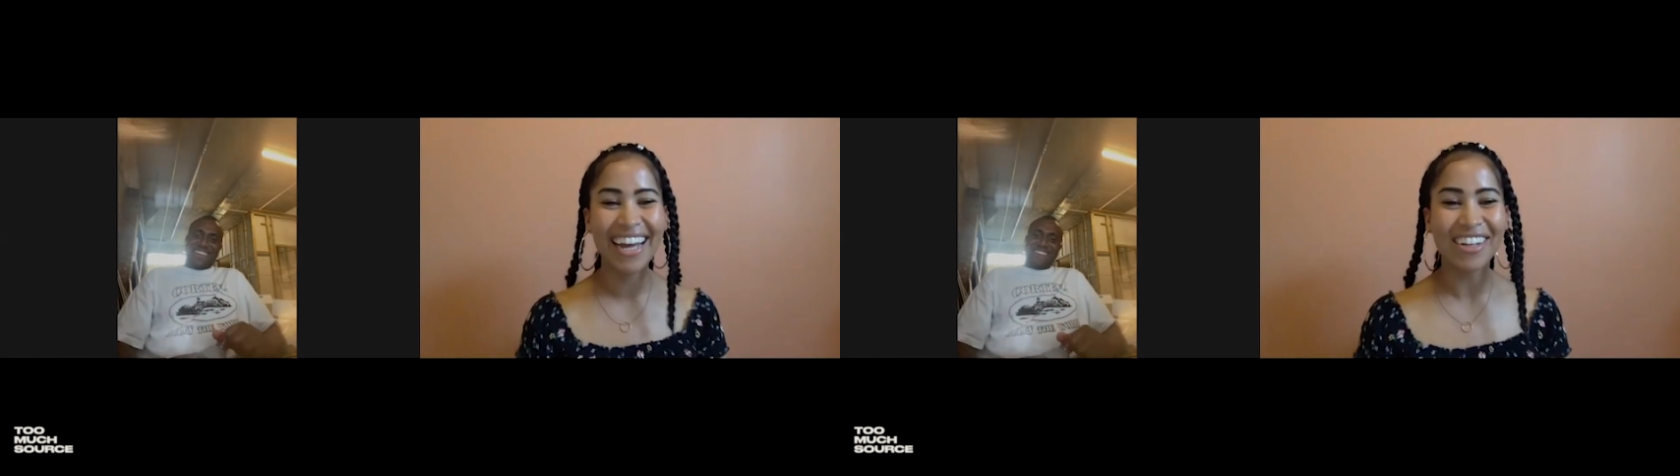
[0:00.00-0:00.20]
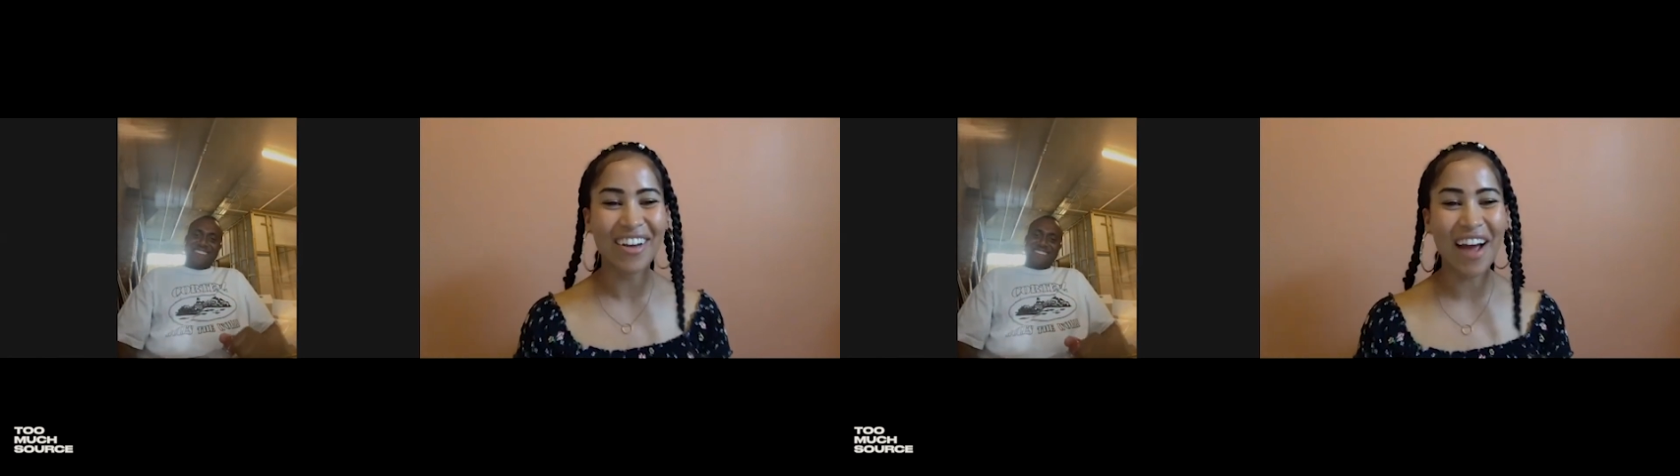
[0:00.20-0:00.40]

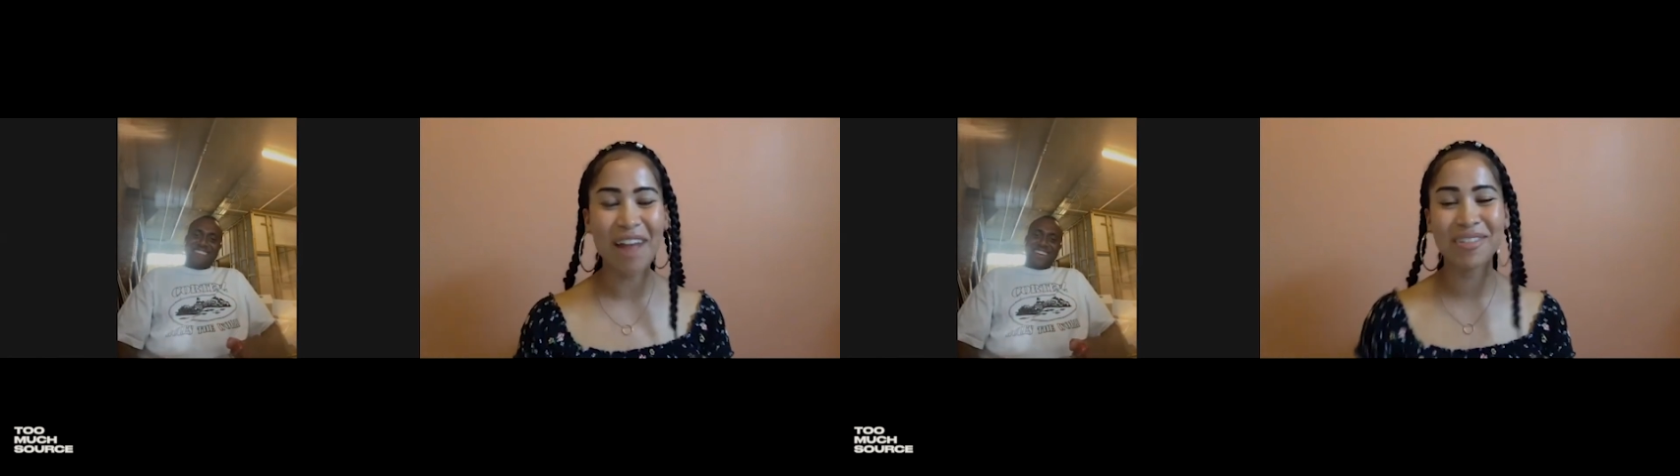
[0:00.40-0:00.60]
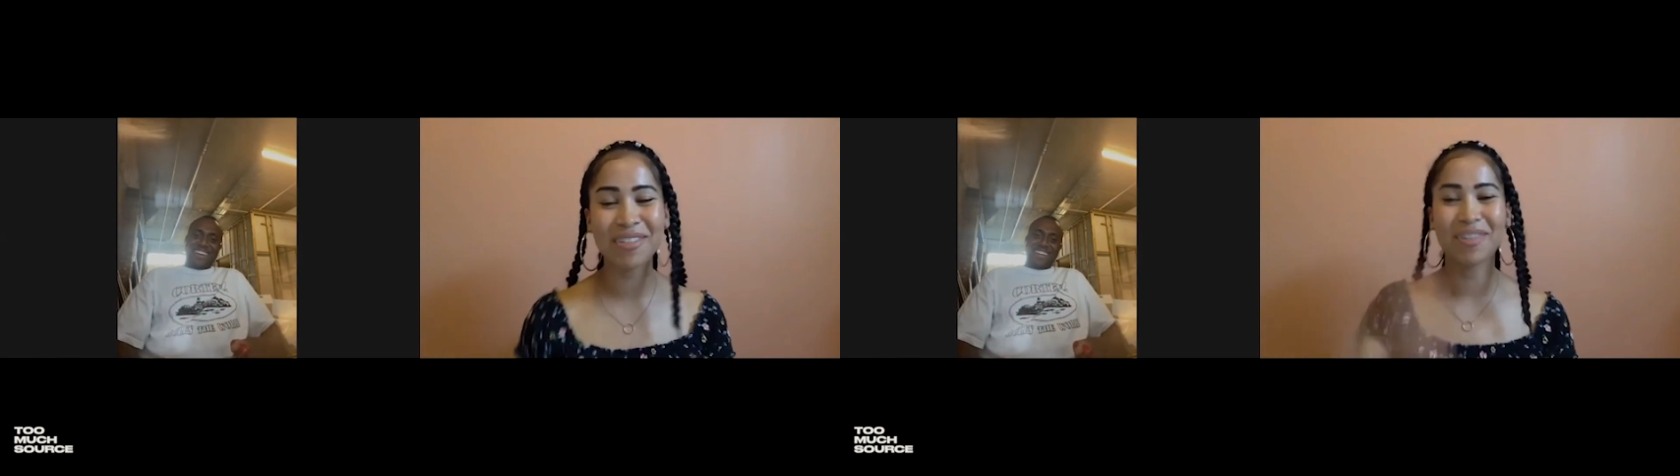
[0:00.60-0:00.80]
No,
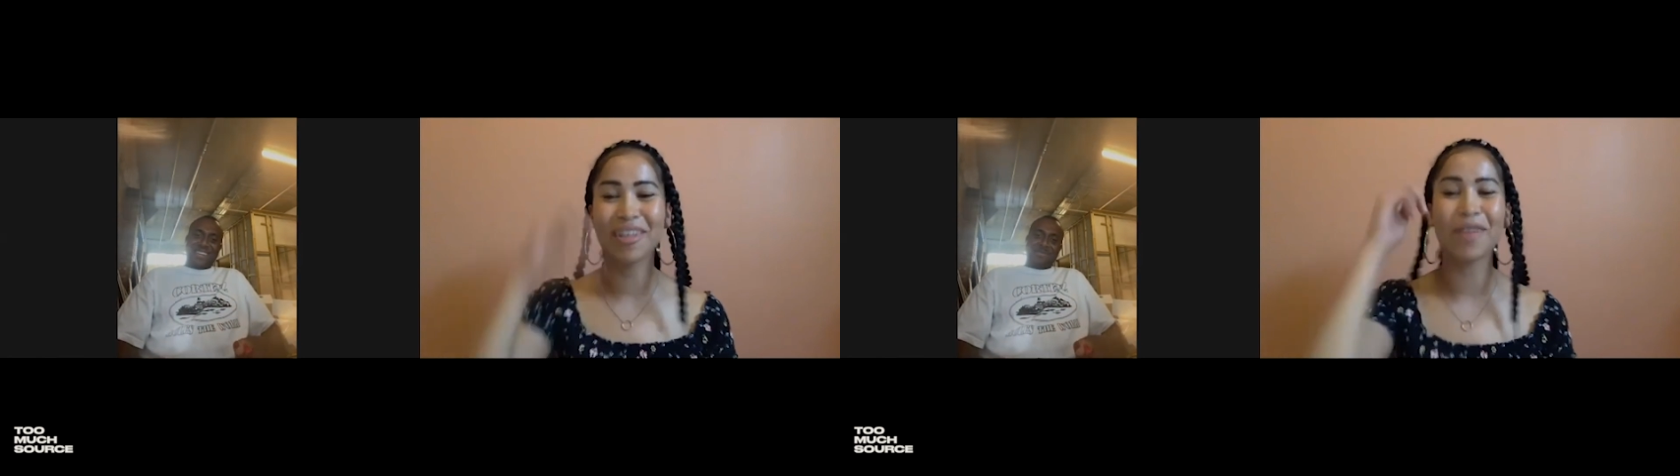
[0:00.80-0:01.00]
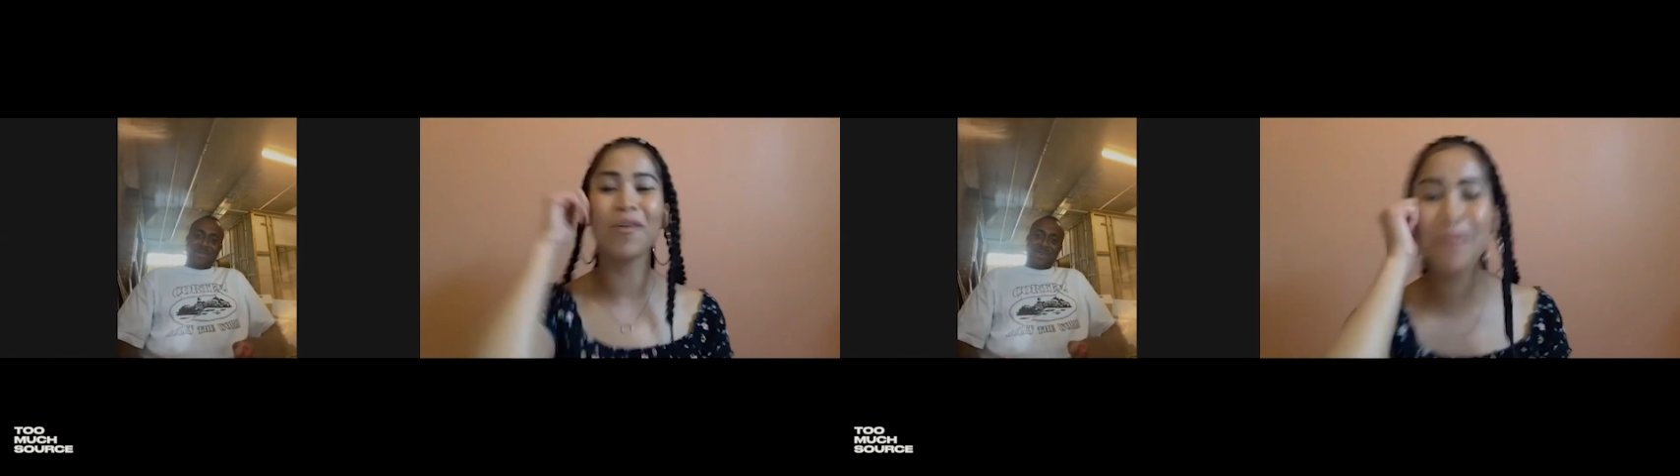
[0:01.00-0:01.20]

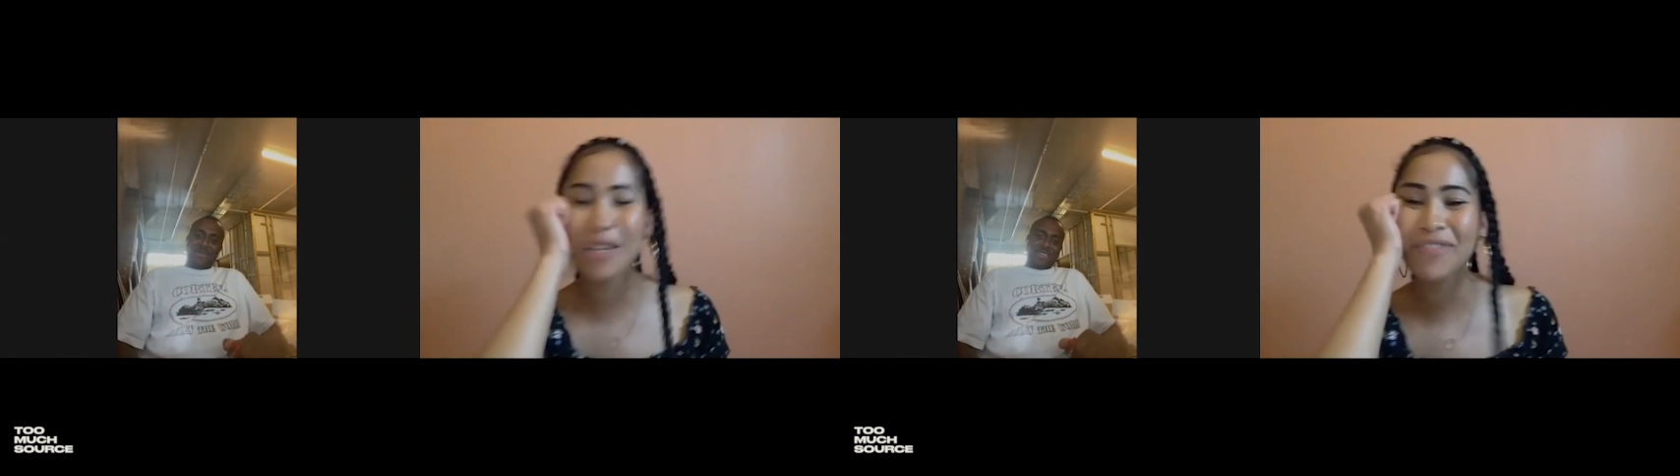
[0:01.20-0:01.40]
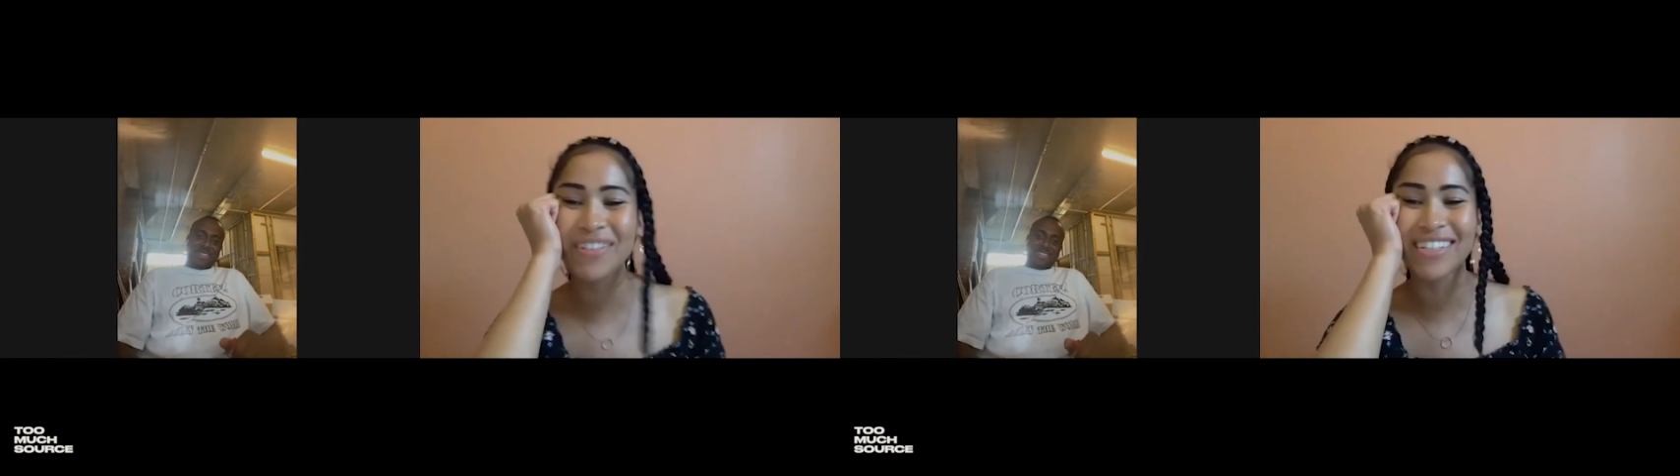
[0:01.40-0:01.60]
absolutely. All the
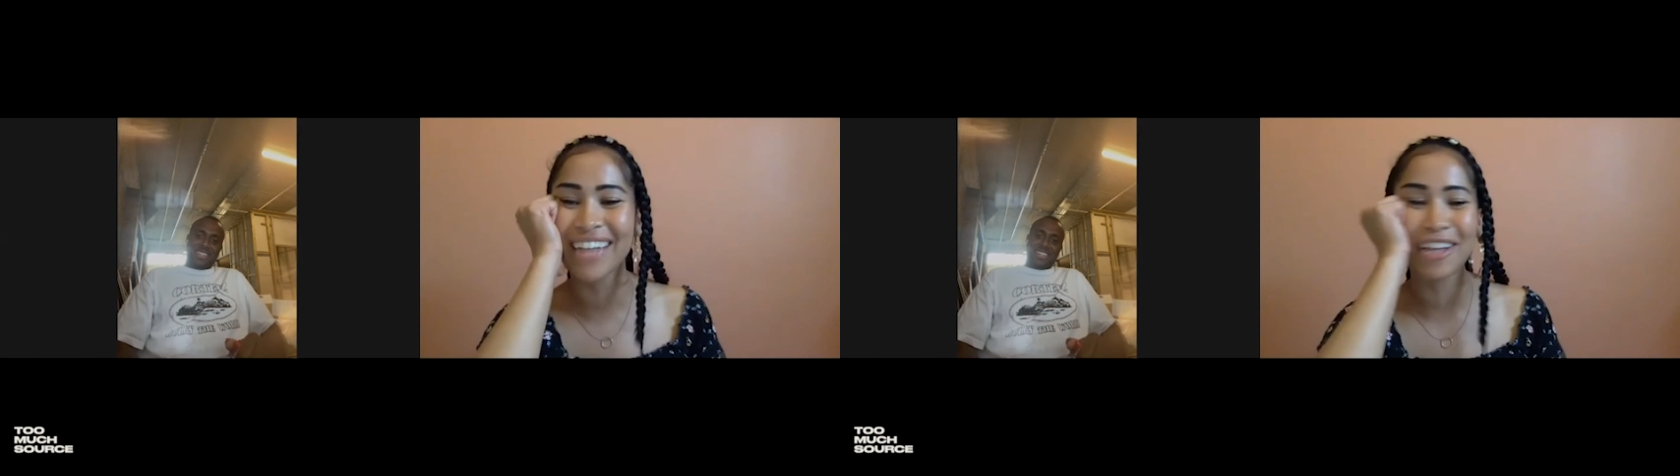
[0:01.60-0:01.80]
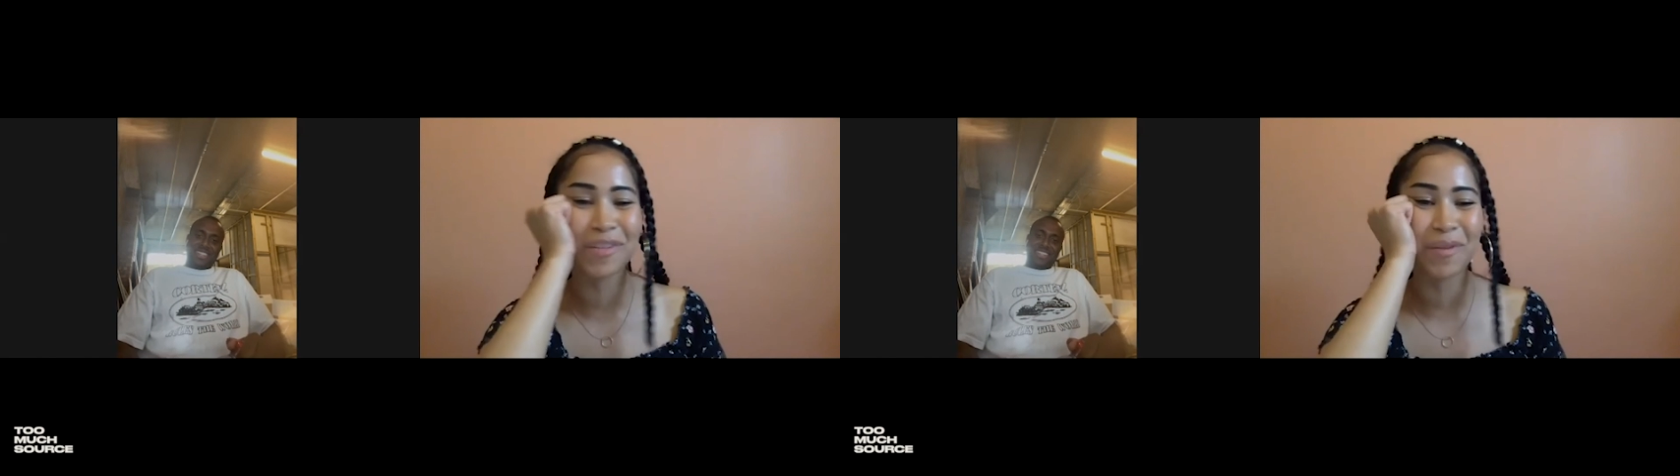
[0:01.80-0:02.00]
best for
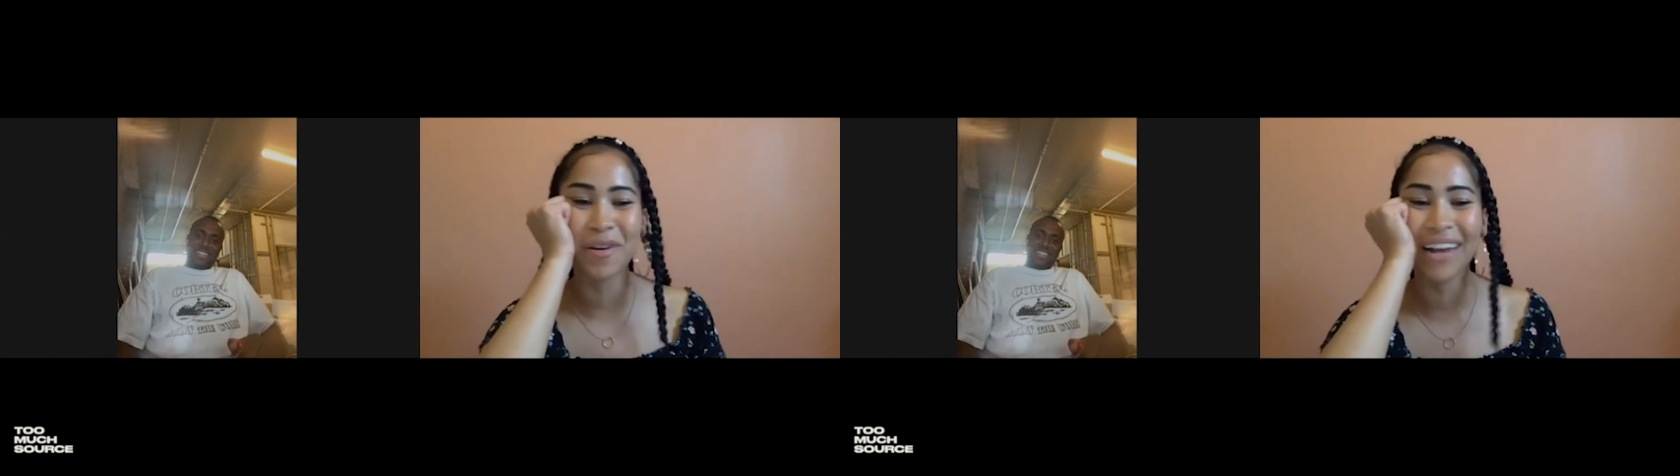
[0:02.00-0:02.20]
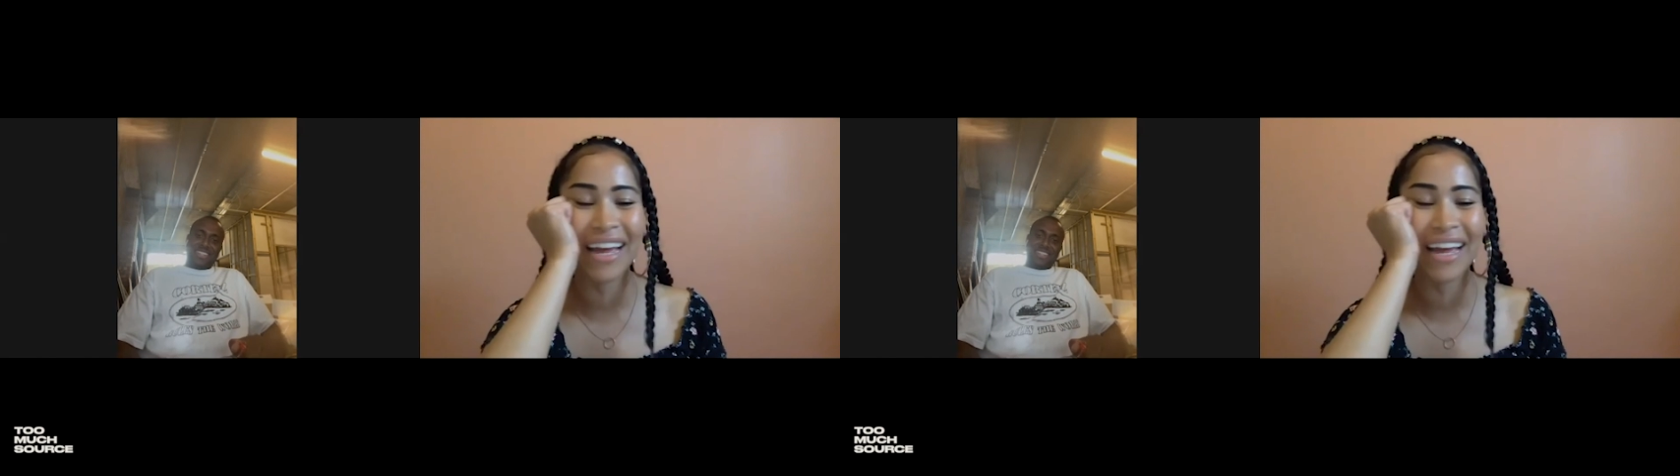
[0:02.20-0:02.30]
tonight as well.